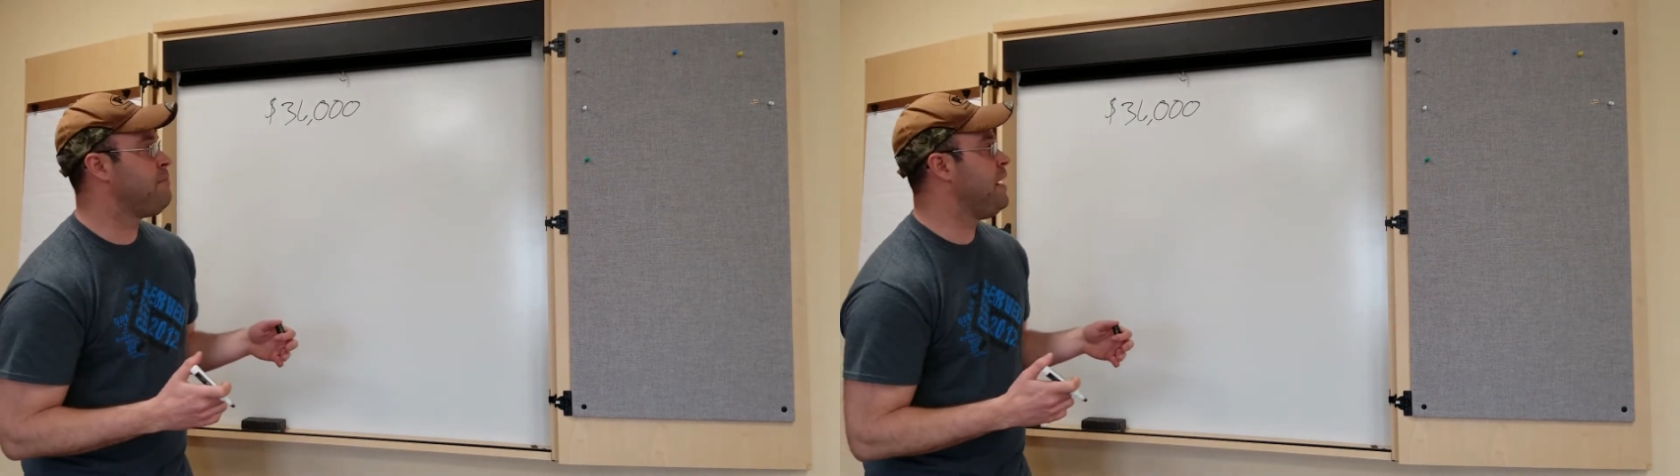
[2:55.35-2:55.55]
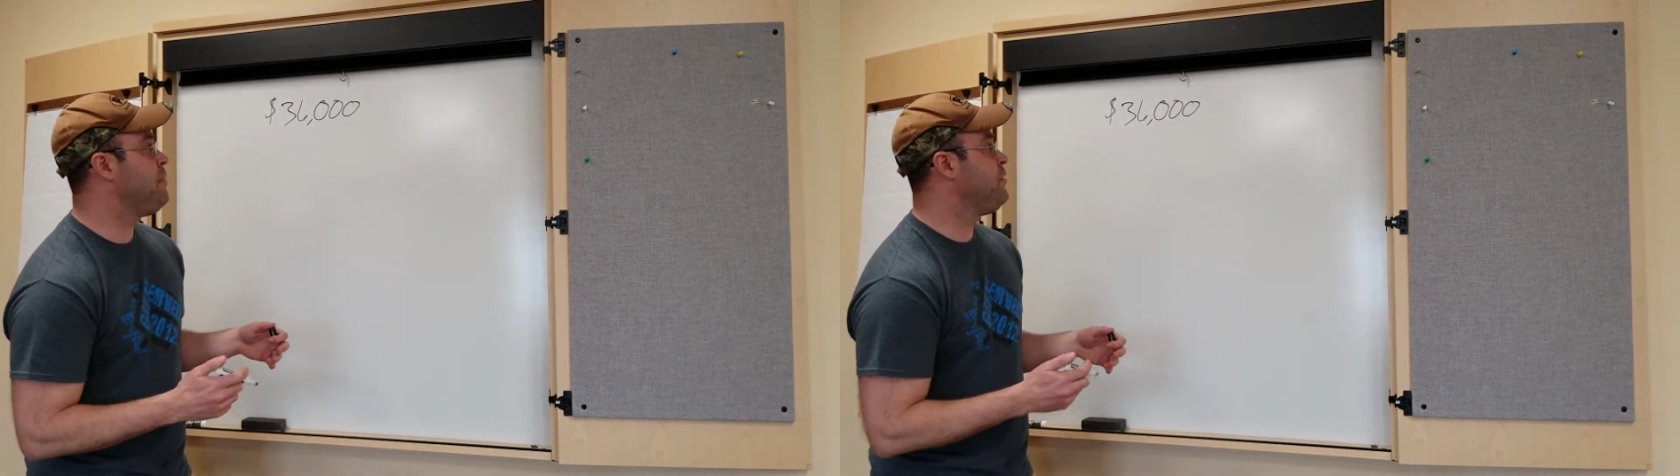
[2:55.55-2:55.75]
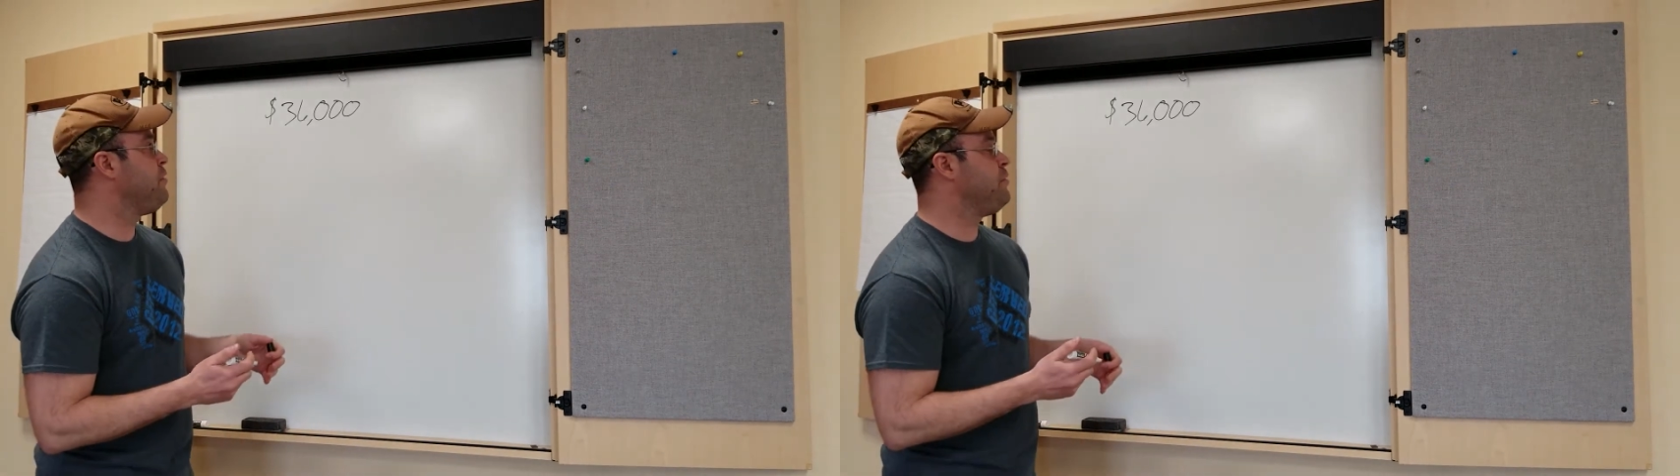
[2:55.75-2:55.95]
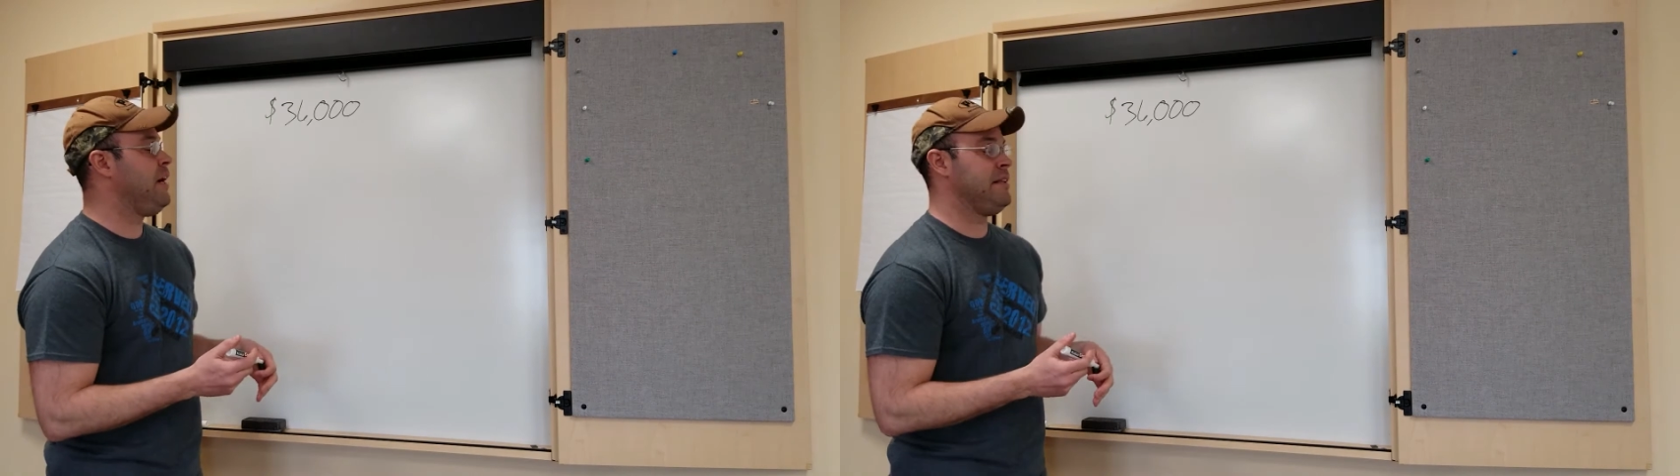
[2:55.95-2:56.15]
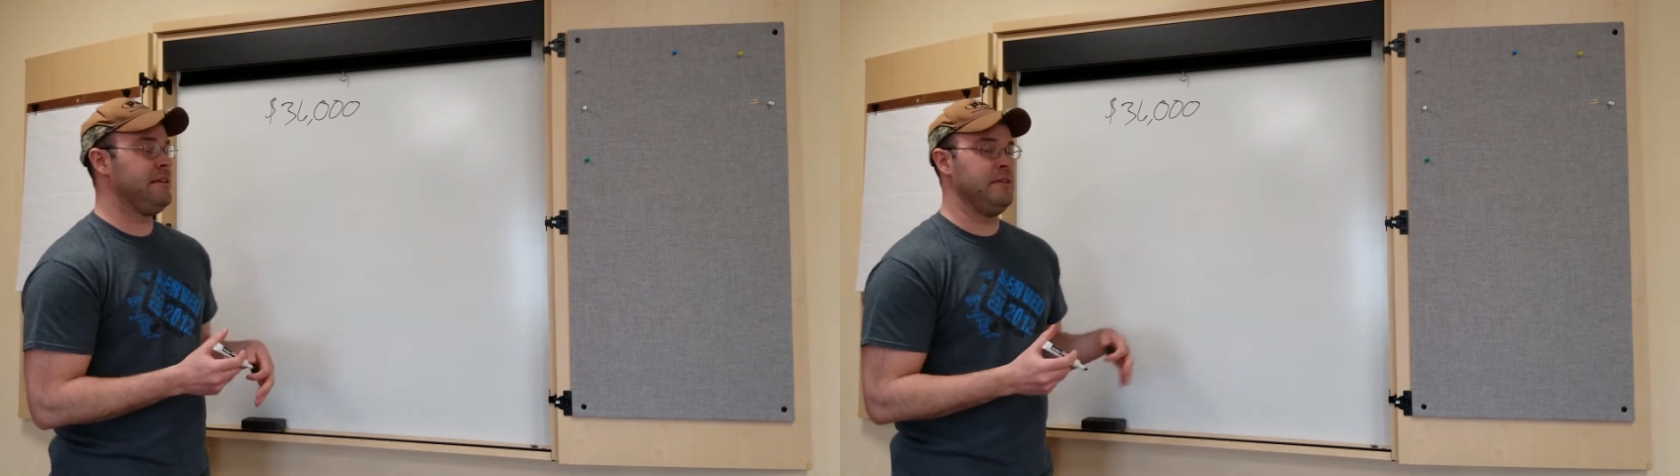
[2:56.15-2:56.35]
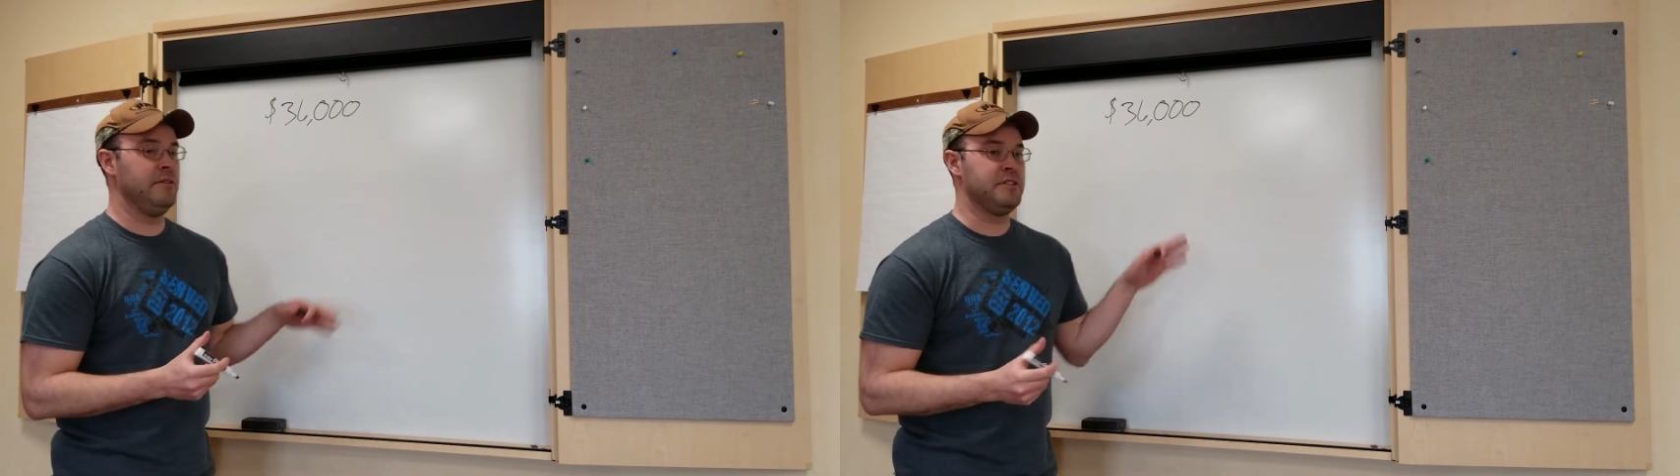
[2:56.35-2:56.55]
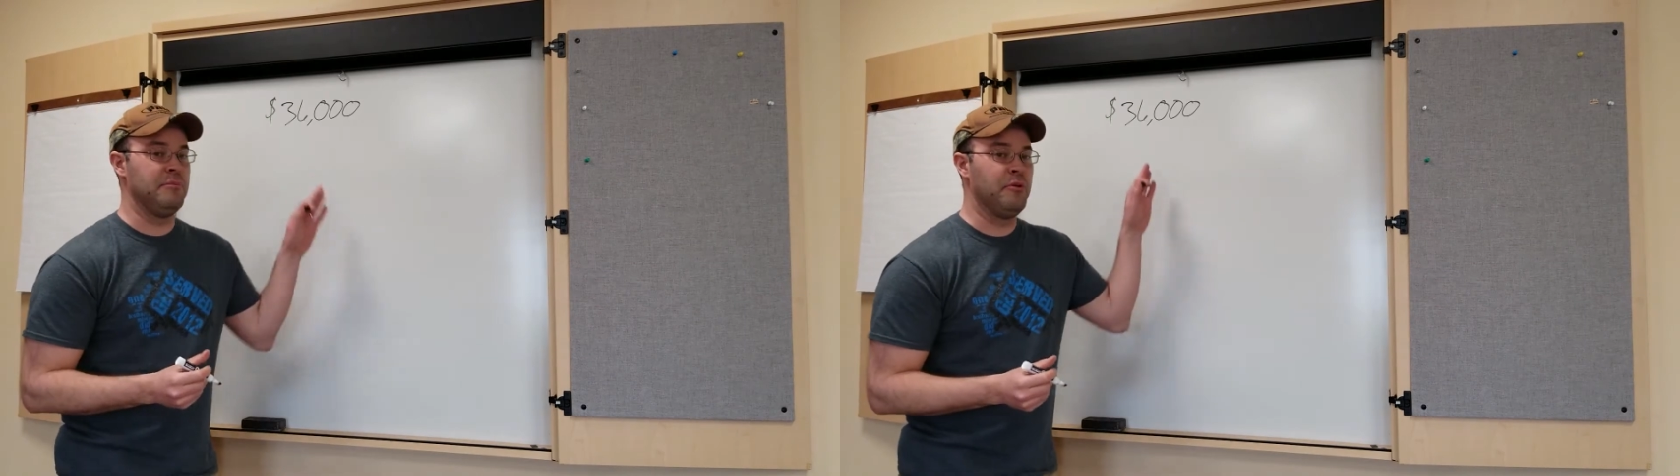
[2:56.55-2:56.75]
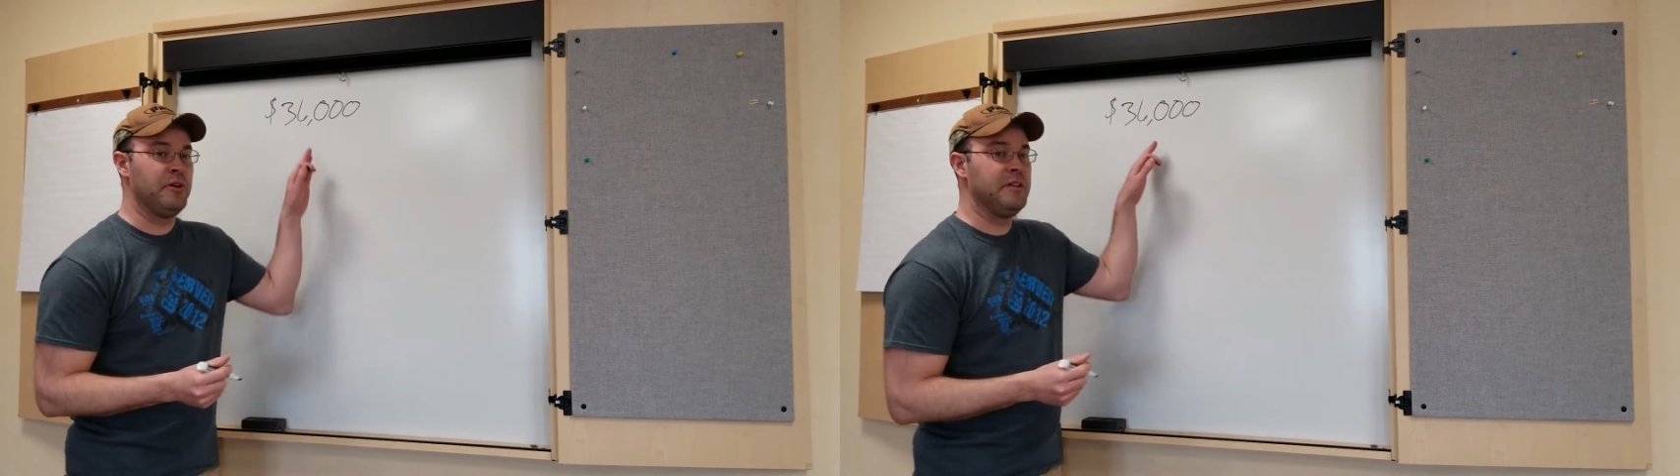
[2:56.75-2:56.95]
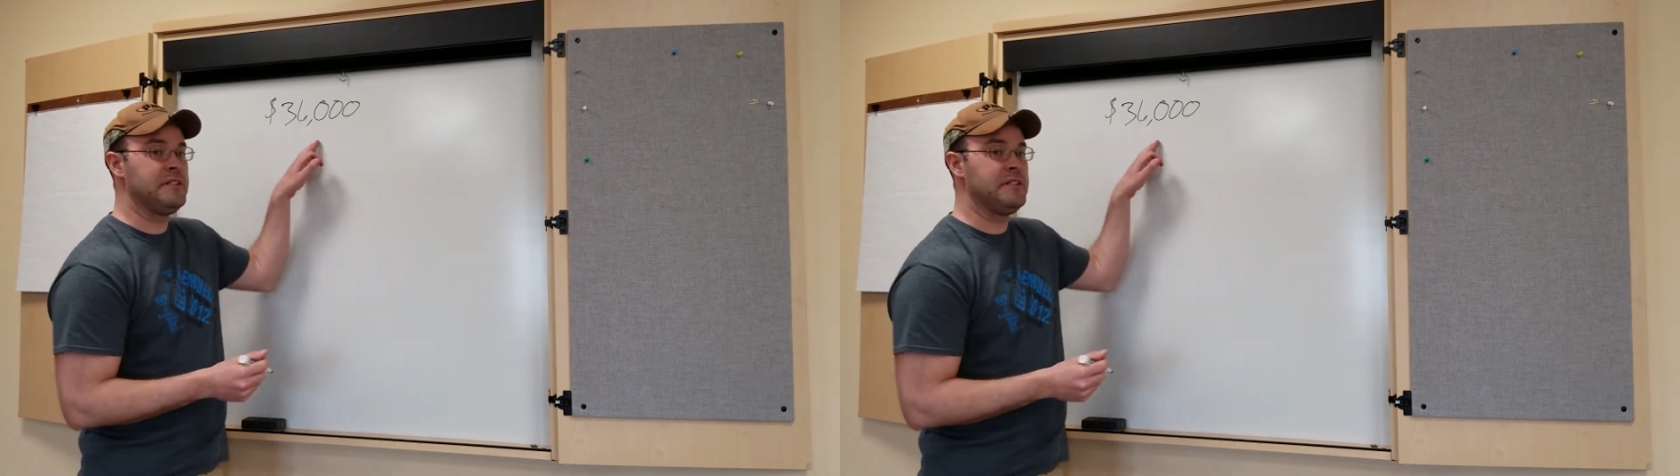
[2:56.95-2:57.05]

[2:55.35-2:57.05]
maybe you, at some point in this